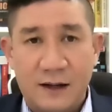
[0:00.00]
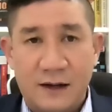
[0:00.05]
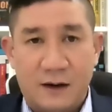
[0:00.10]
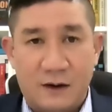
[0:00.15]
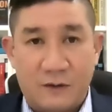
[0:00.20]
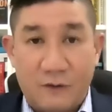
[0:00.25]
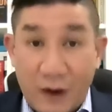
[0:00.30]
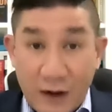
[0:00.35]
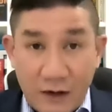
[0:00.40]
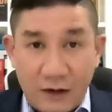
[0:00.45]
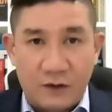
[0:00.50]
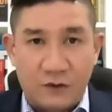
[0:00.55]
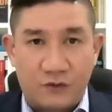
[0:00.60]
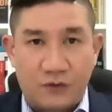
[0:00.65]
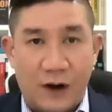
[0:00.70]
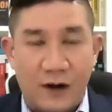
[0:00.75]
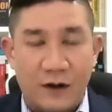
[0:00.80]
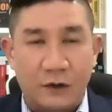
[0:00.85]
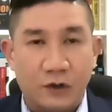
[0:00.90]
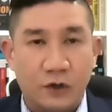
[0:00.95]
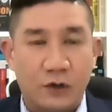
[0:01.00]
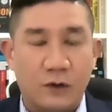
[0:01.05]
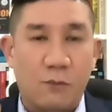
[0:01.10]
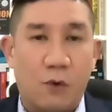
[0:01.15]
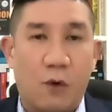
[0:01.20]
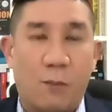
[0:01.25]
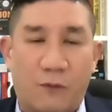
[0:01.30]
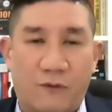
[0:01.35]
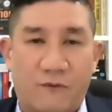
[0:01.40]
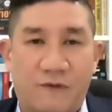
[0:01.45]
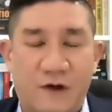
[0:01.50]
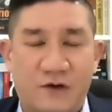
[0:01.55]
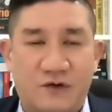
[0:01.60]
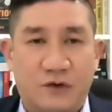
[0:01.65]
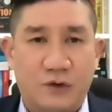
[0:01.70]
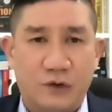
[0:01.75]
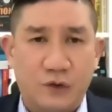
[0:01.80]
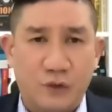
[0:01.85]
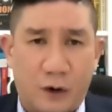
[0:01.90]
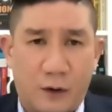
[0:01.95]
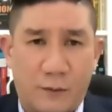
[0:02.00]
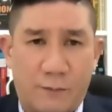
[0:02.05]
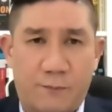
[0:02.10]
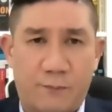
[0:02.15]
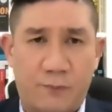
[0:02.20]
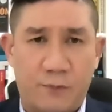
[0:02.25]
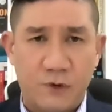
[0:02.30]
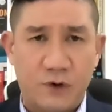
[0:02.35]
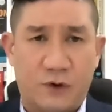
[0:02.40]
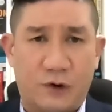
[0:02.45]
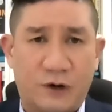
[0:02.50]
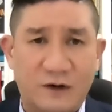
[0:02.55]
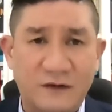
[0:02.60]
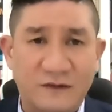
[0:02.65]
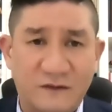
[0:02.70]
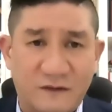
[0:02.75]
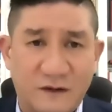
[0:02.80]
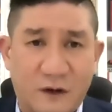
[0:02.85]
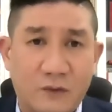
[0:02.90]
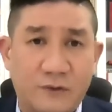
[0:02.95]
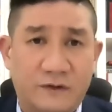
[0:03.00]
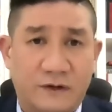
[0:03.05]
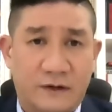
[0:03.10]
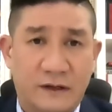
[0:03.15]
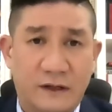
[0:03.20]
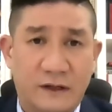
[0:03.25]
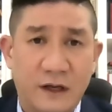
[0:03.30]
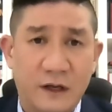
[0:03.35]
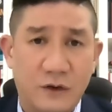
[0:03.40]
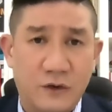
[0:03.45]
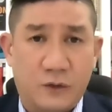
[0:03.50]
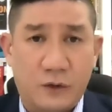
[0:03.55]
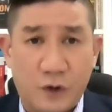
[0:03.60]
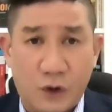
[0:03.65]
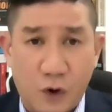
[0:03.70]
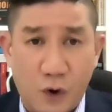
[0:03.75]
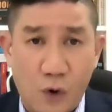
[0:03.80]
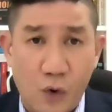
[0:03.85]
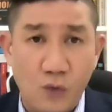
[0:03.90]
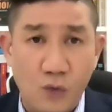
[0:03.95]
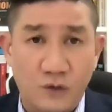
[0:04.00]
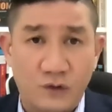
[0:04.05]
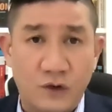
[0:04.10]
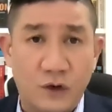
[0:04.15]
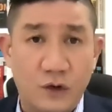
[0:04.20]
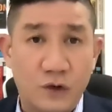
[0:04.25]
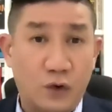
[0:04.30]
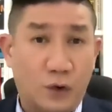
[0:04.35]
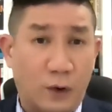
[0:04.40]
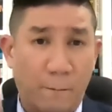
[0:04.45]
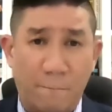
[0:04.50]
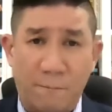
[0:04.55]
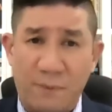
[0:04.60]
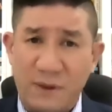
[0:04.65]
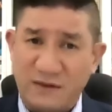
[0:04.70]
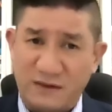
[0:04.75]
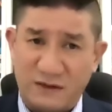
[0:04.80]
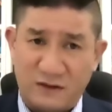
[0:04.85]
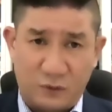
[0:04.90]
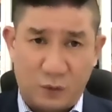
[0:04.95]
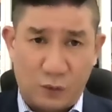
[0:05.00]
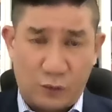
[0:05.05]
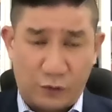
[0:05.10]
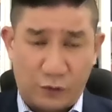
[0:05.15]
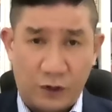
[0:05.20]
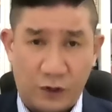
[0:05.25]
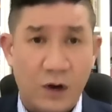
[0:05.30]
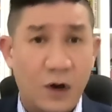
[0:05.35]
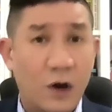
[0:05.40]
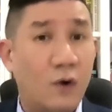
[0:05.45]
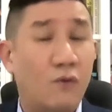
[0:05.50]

right? Try to look more professional. You are you're a consultant, you're a coach, you're a business owner.